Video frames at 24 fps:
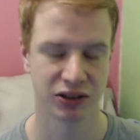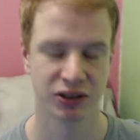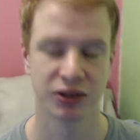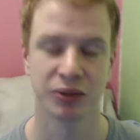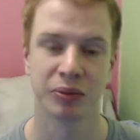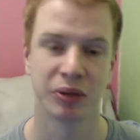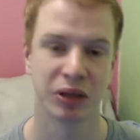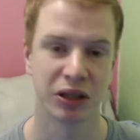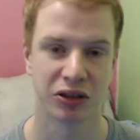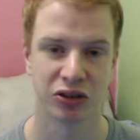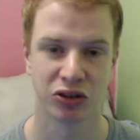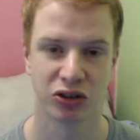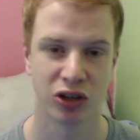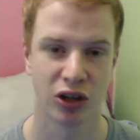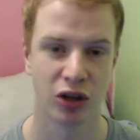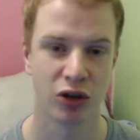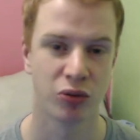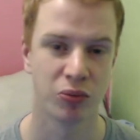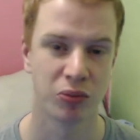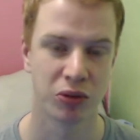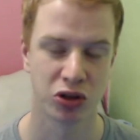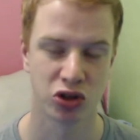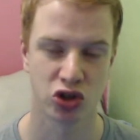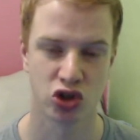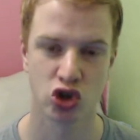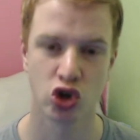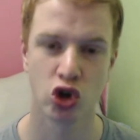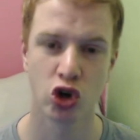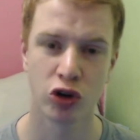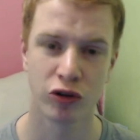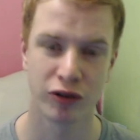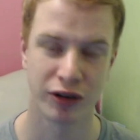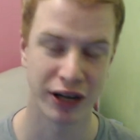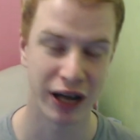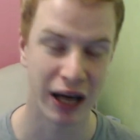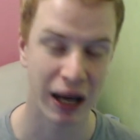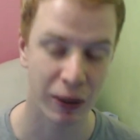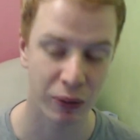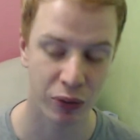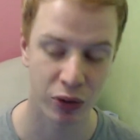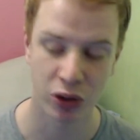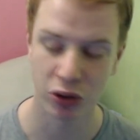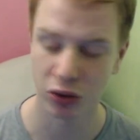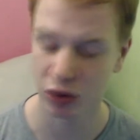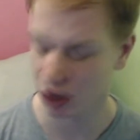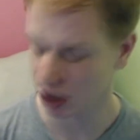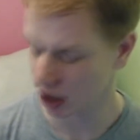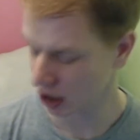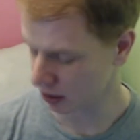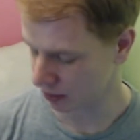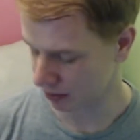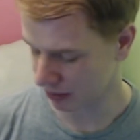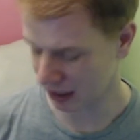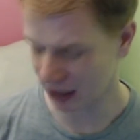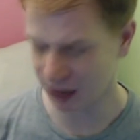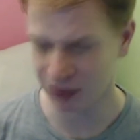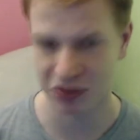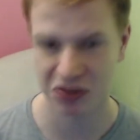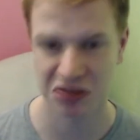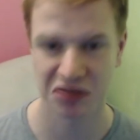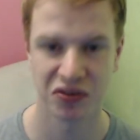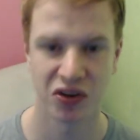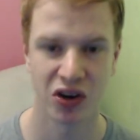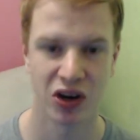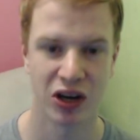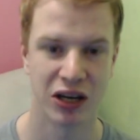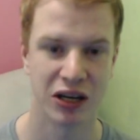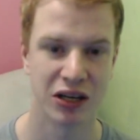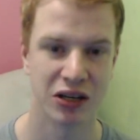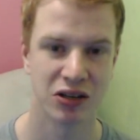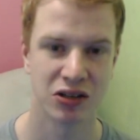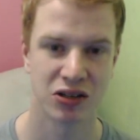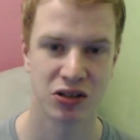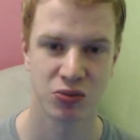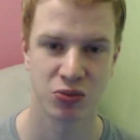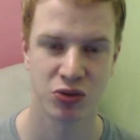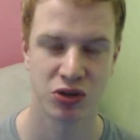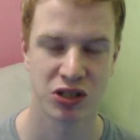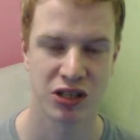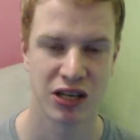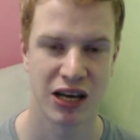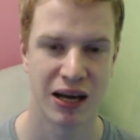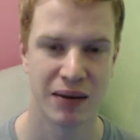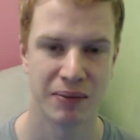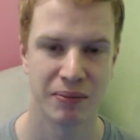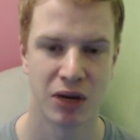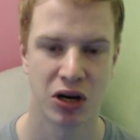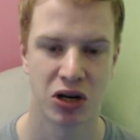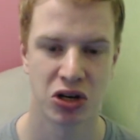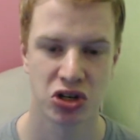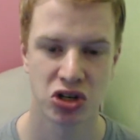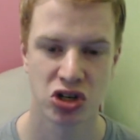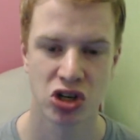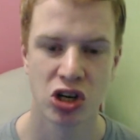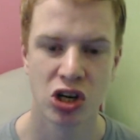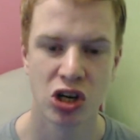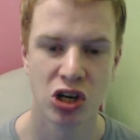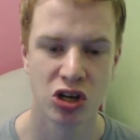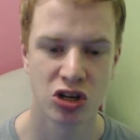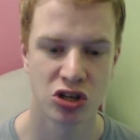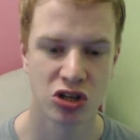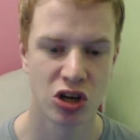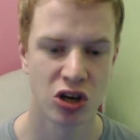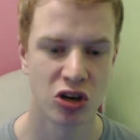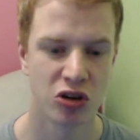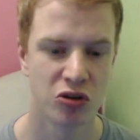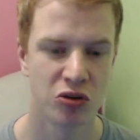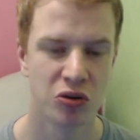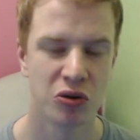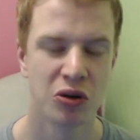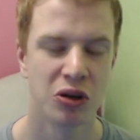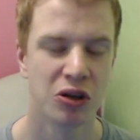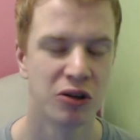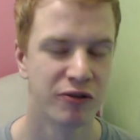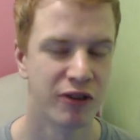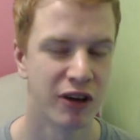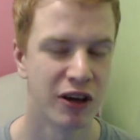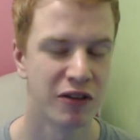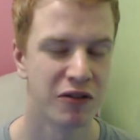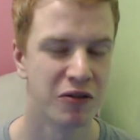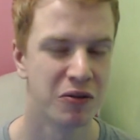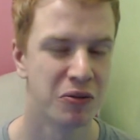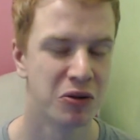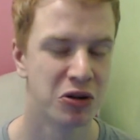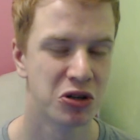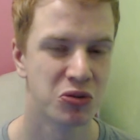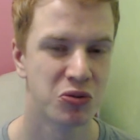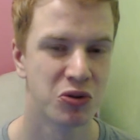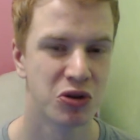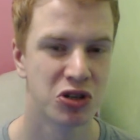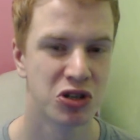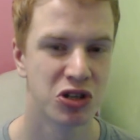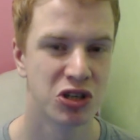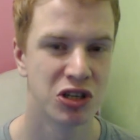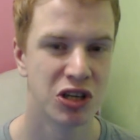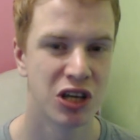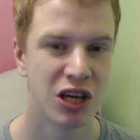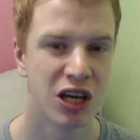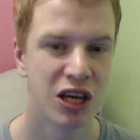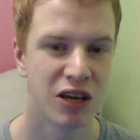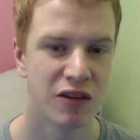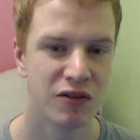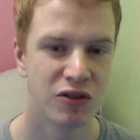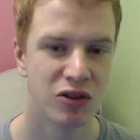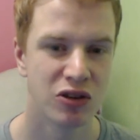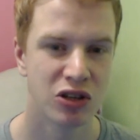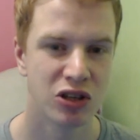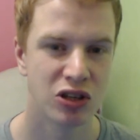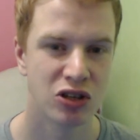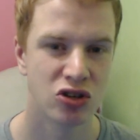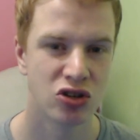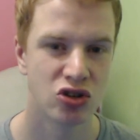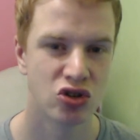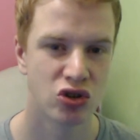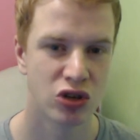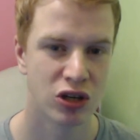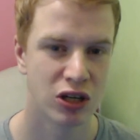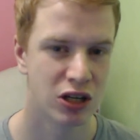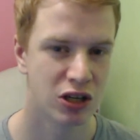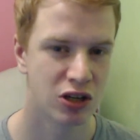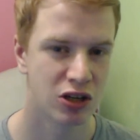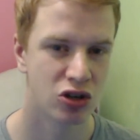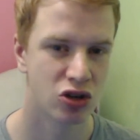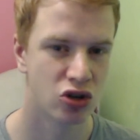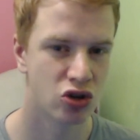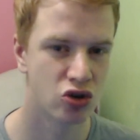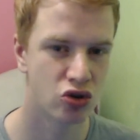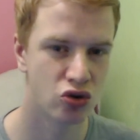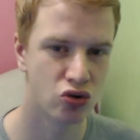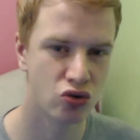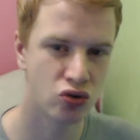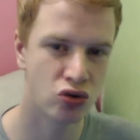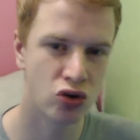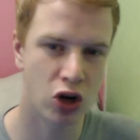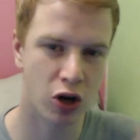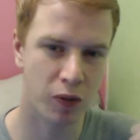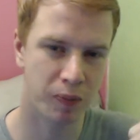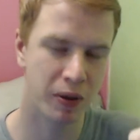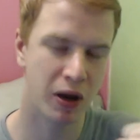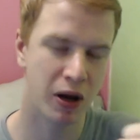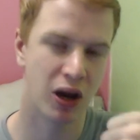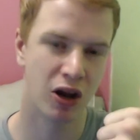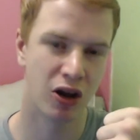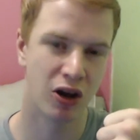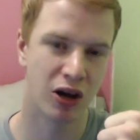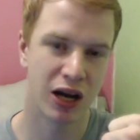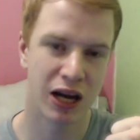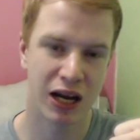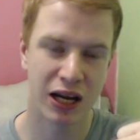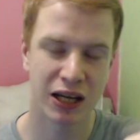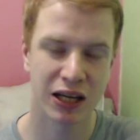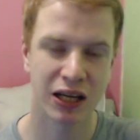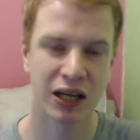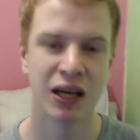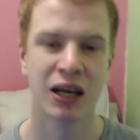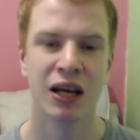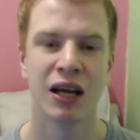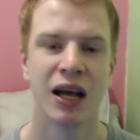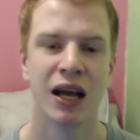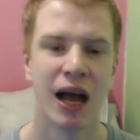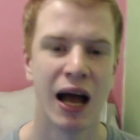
can be a bit of my jaw in that will, but that was fine because it wasn't that much. So thank you very much for watching. If you did enjoy, drop a like